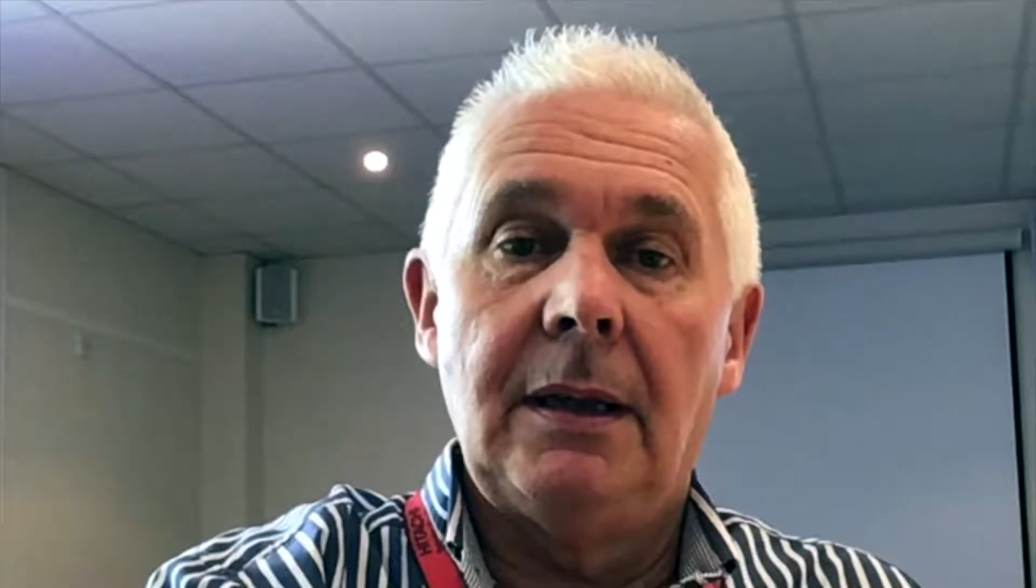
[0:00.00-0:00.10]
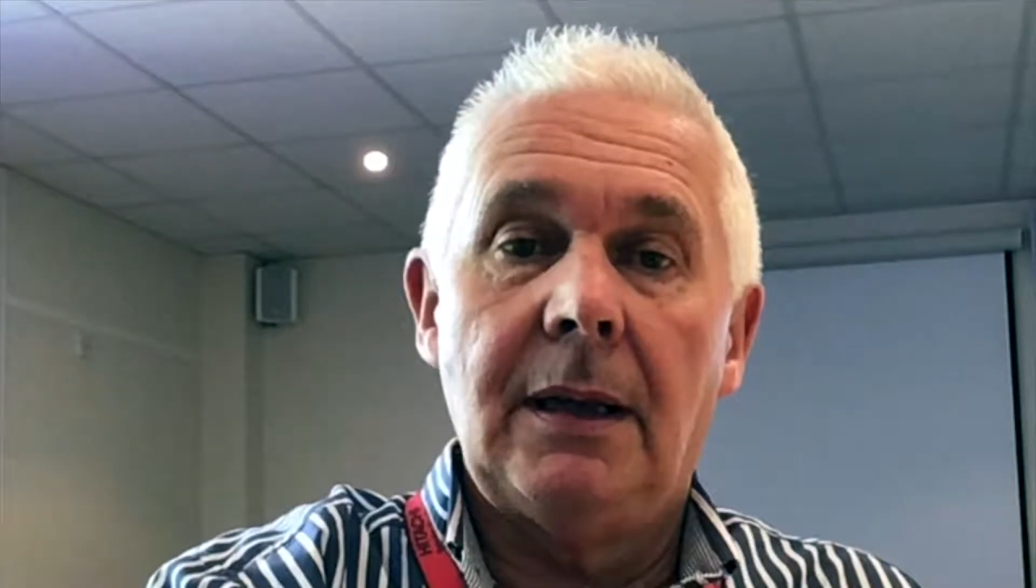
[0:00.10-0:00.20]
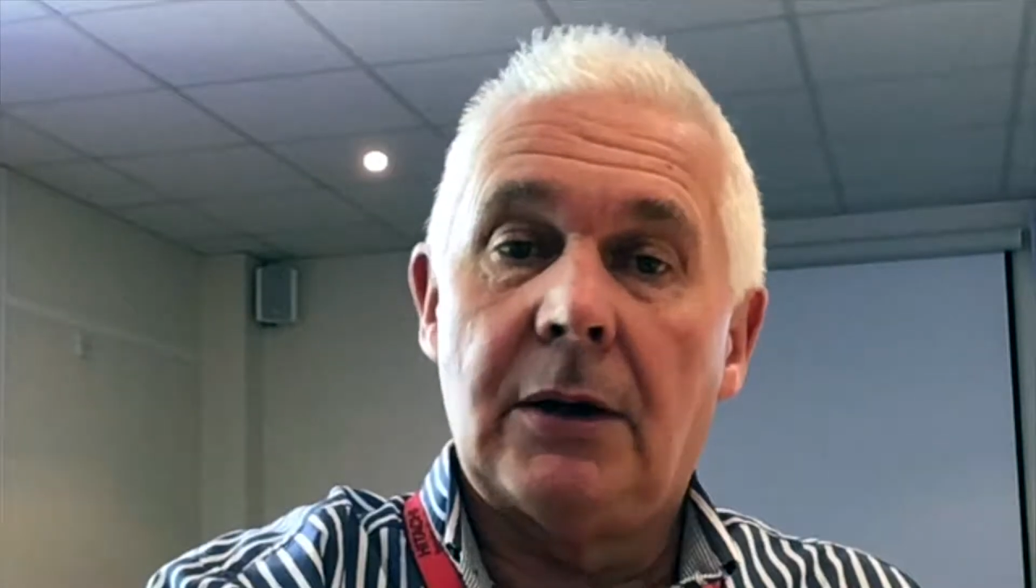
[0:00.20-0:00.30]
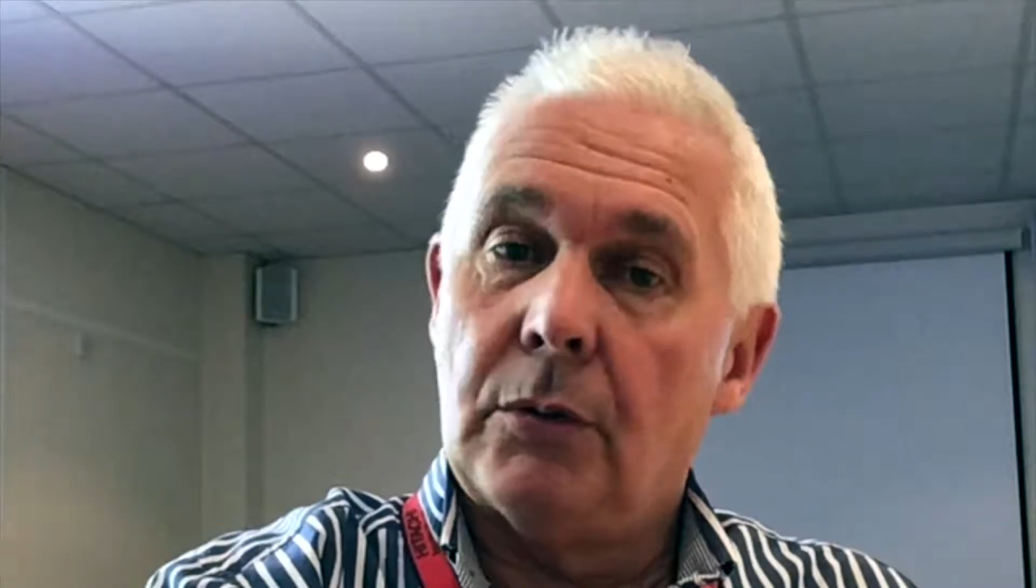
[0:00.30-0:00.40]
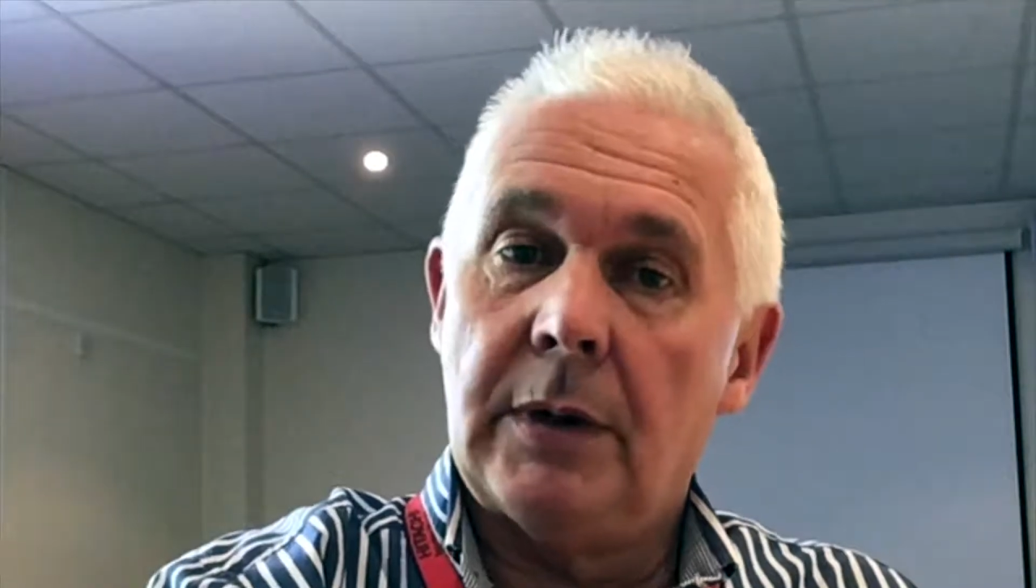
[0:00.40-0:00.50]

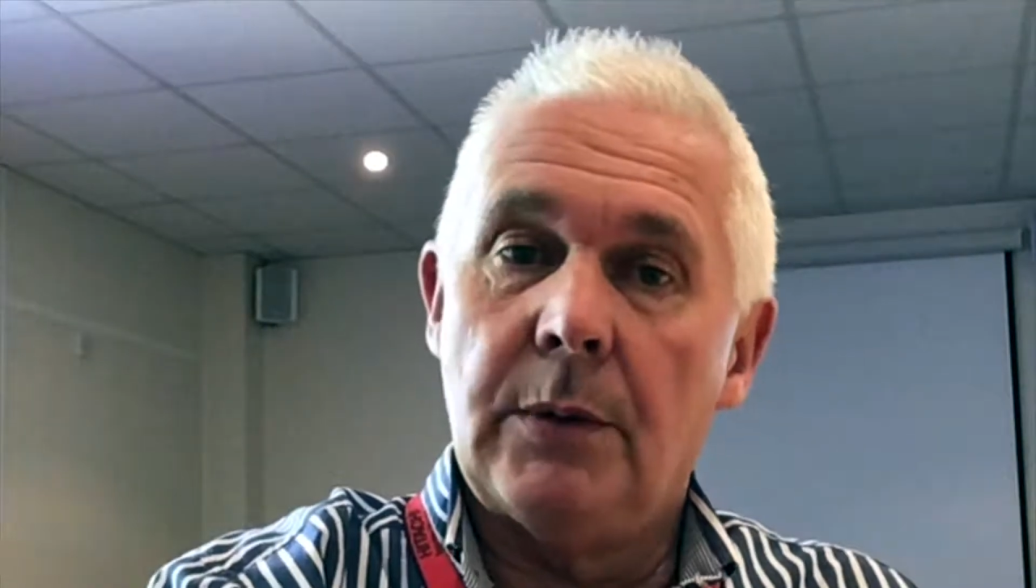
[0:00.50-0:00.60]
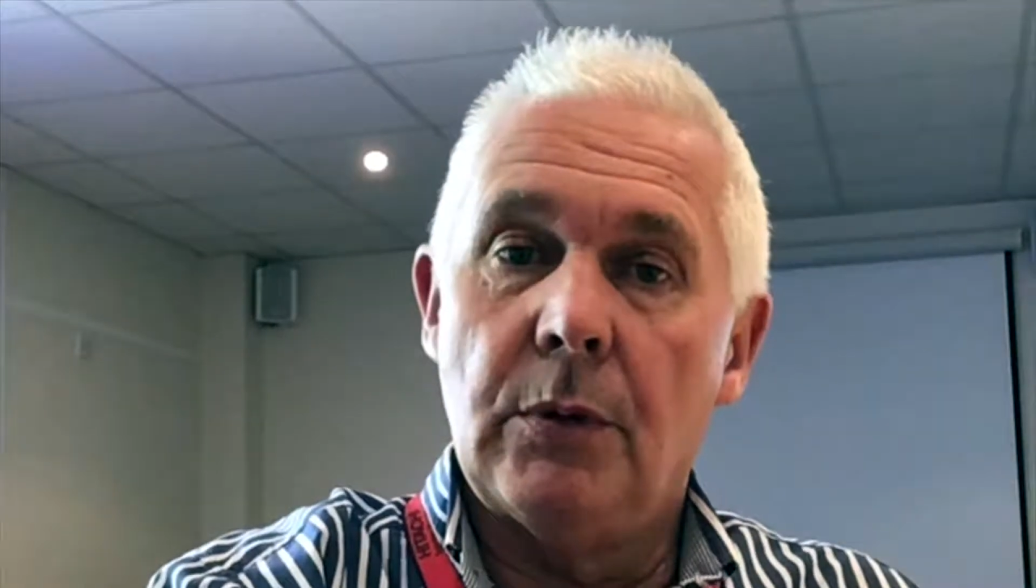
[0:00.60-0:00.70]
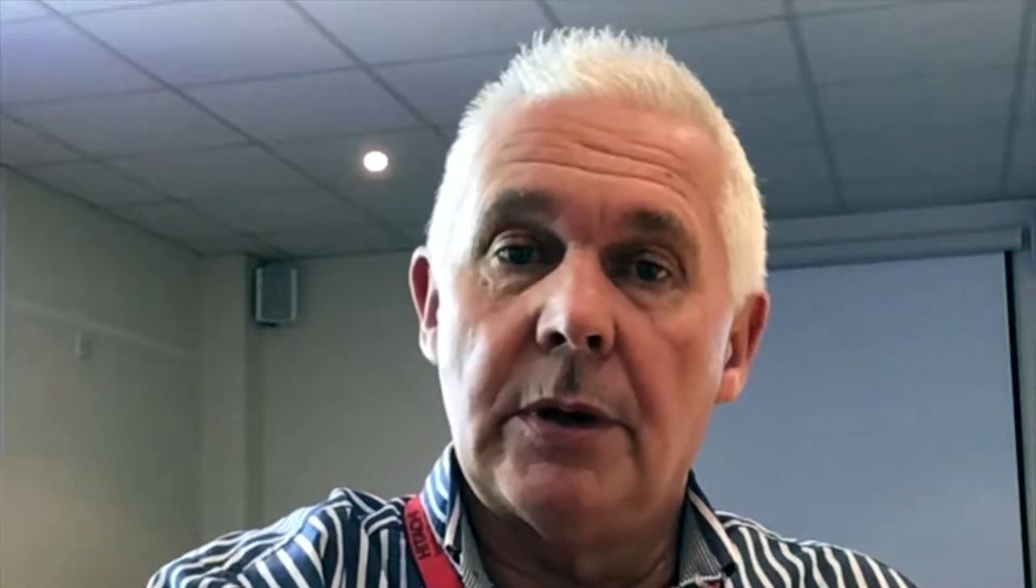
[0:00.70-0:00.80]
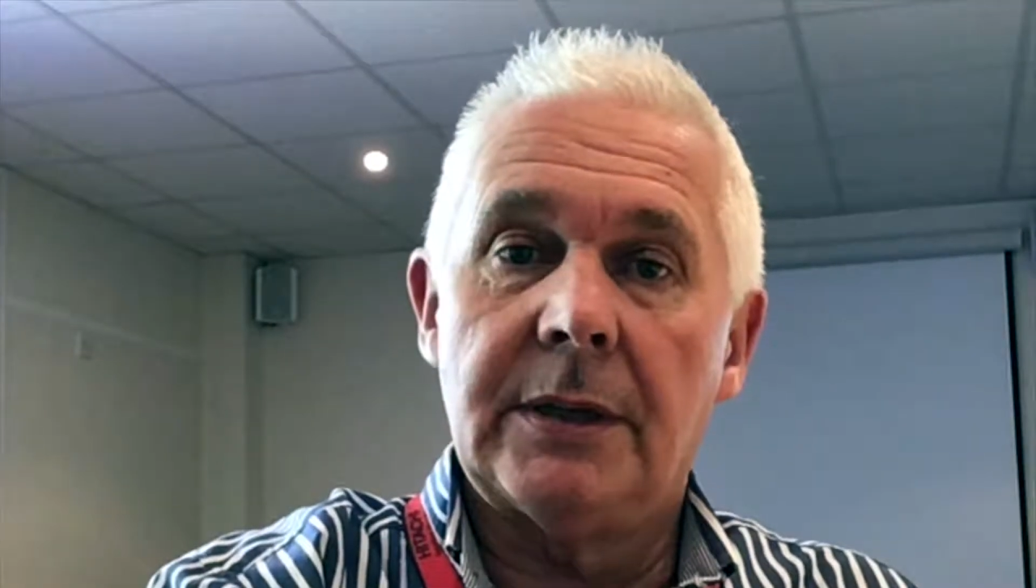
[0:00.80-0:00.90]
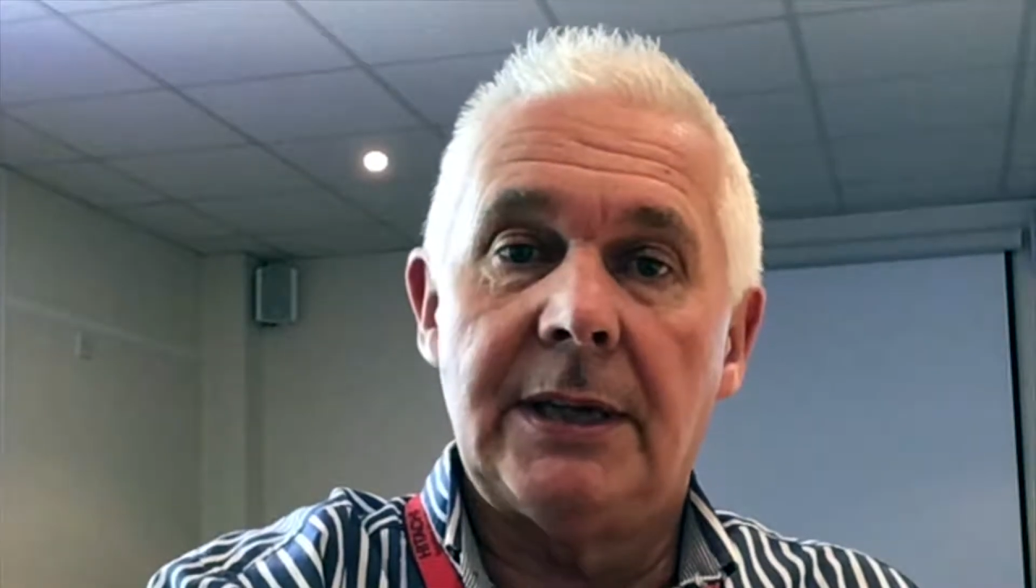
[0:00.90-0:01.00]
I currently
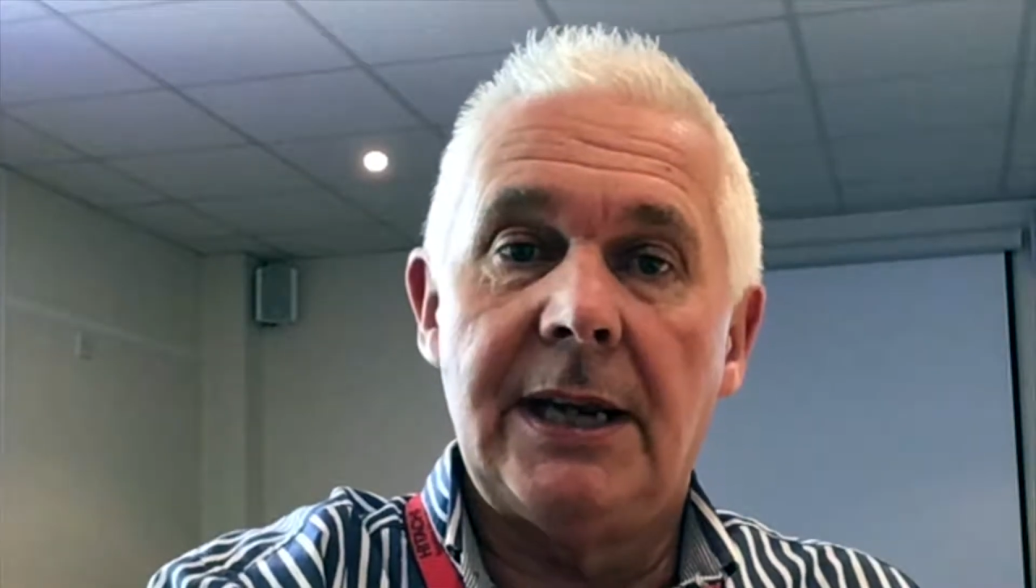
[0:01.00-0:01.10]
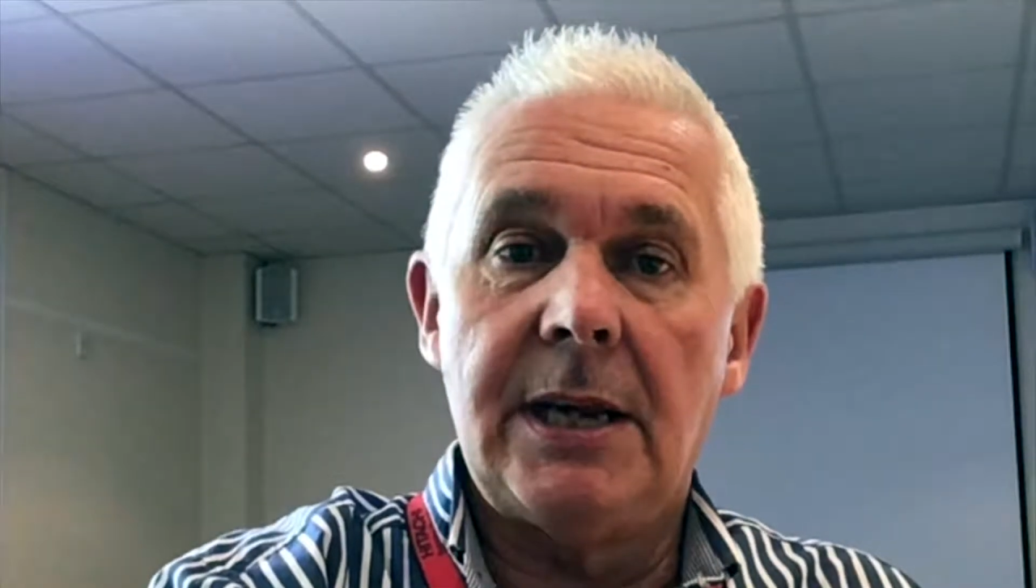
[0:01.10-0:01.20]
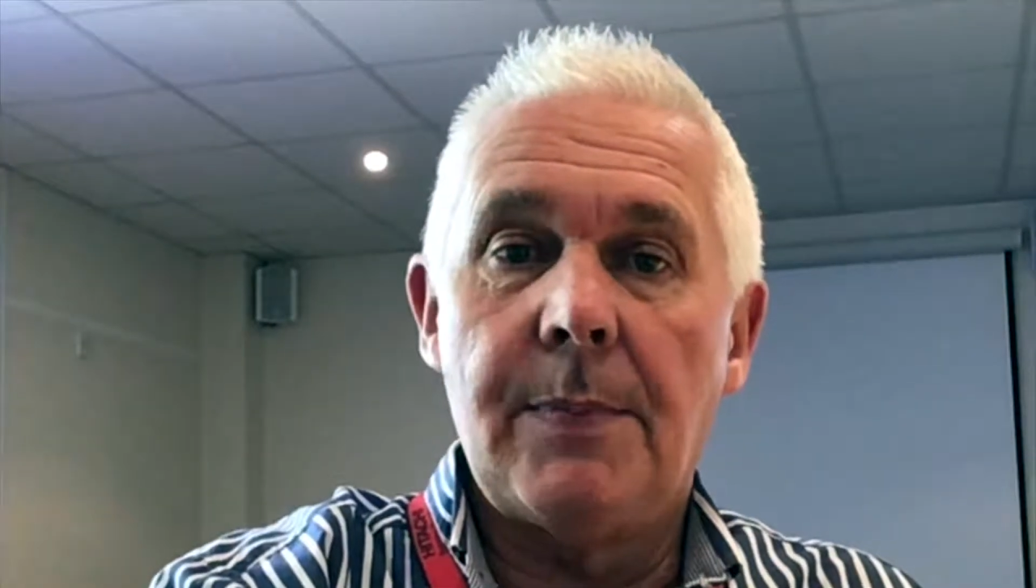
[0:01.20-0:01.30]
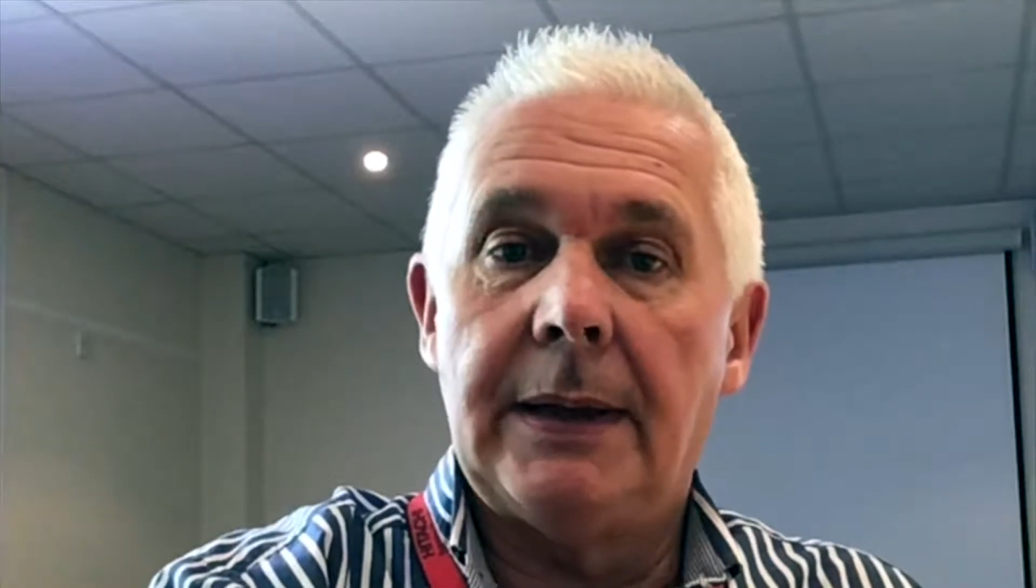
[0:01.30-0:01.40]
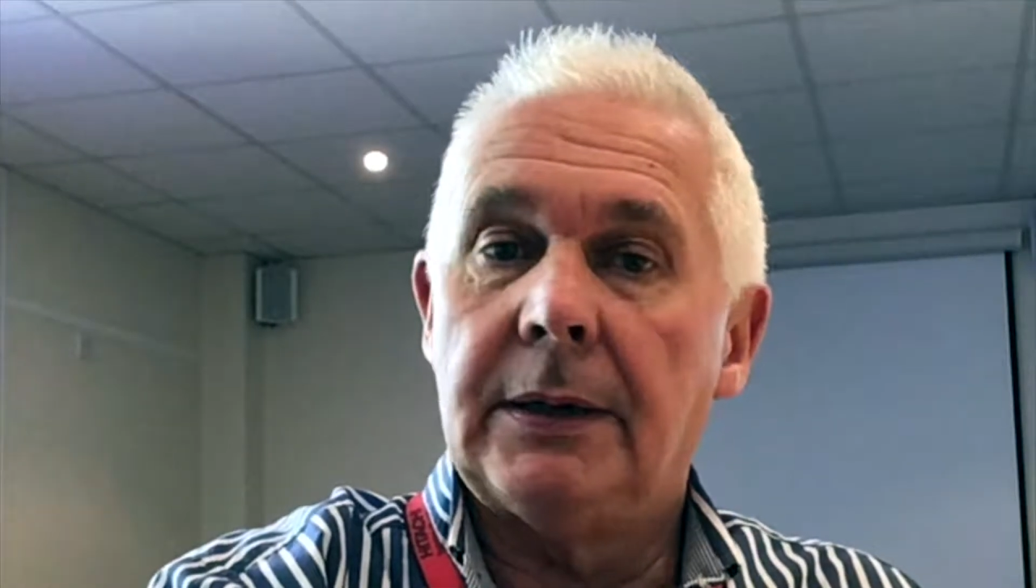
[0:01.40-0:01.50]
work as an
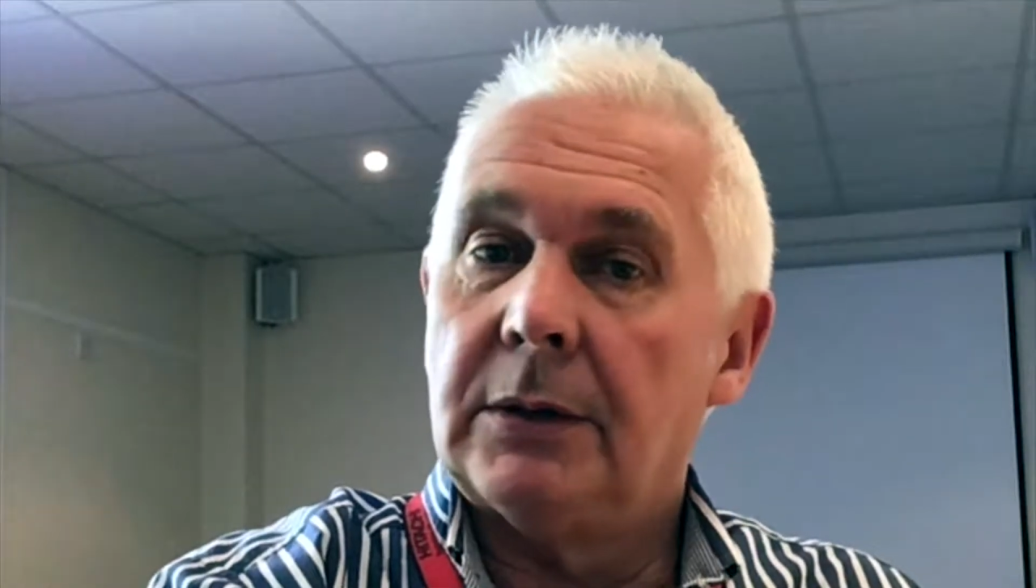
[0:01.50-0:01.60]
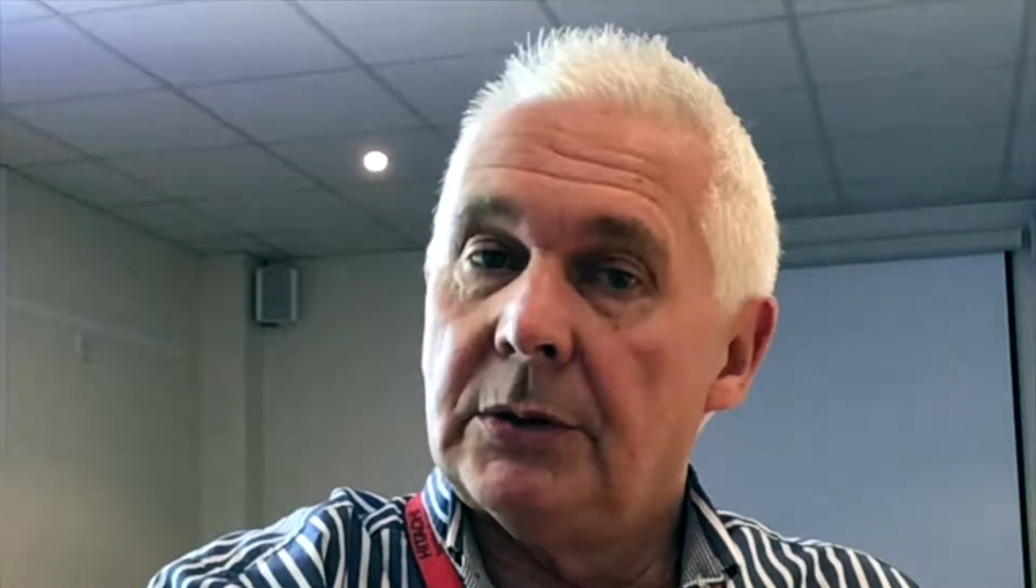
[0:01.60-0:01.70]
independent